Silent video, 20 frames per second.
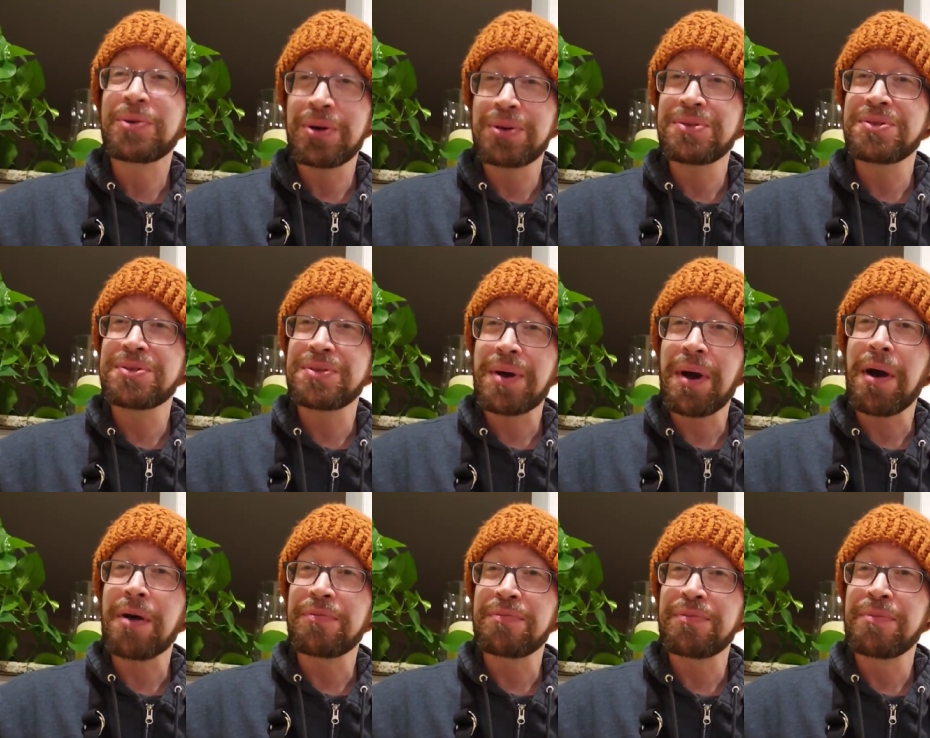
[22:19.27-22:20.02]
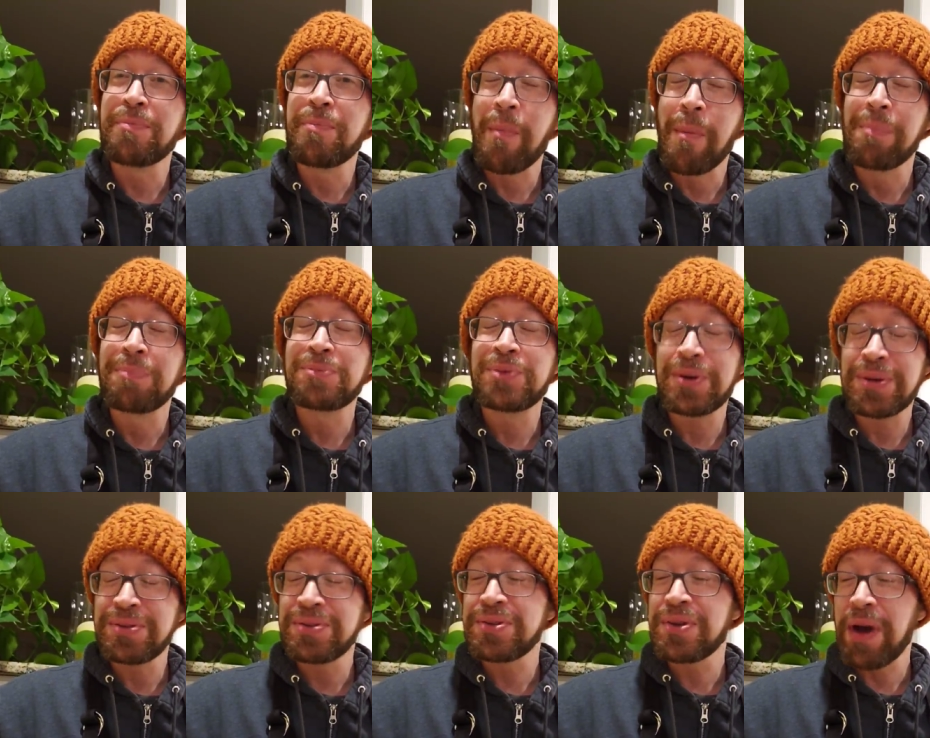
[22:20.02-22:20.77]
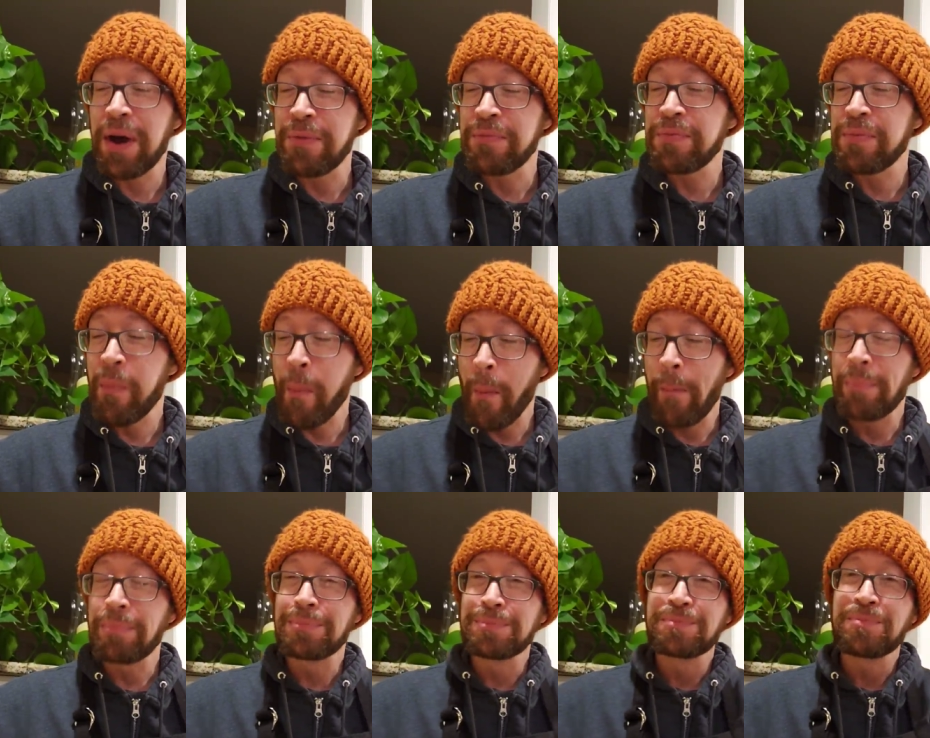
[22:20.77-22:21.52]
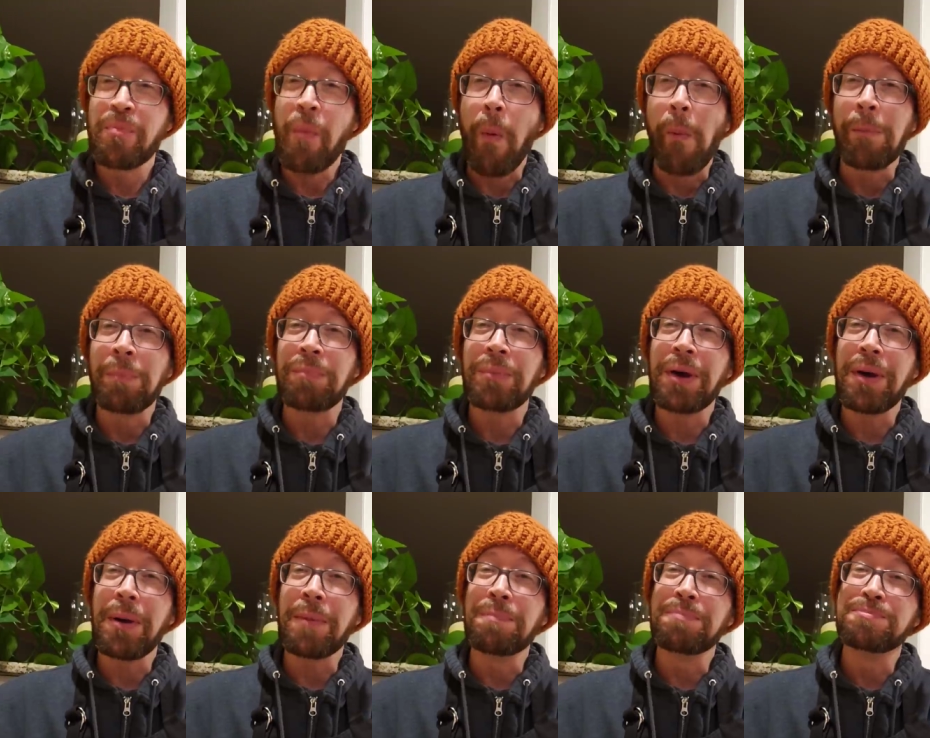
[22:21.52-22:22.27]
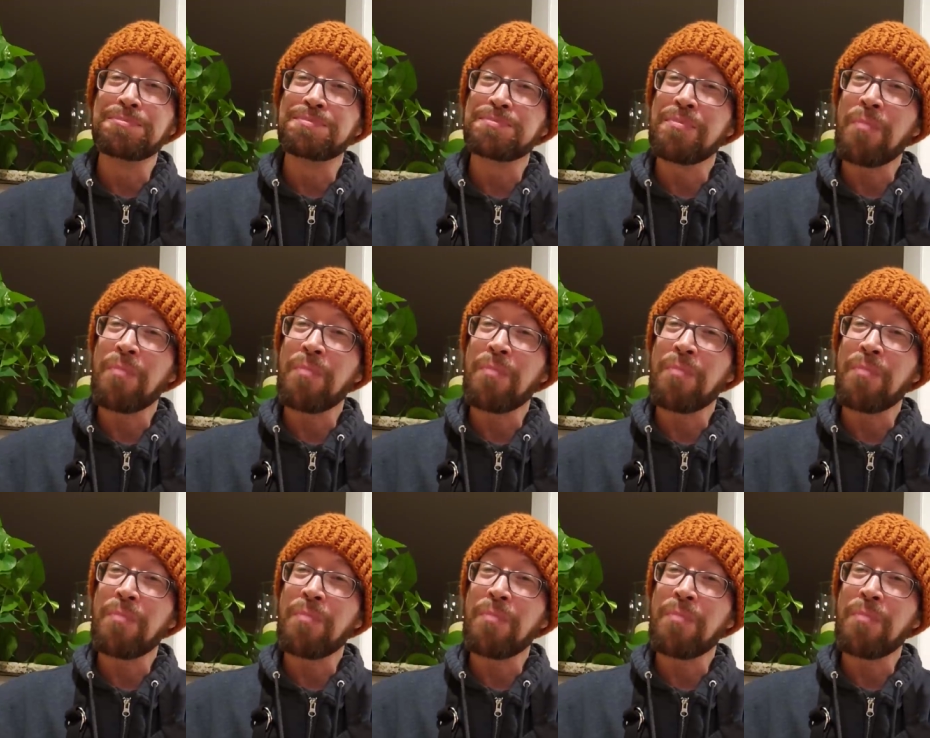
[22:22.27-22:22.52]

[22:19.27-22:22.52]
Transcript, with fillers: Good stuff. Good stuff. Yeah.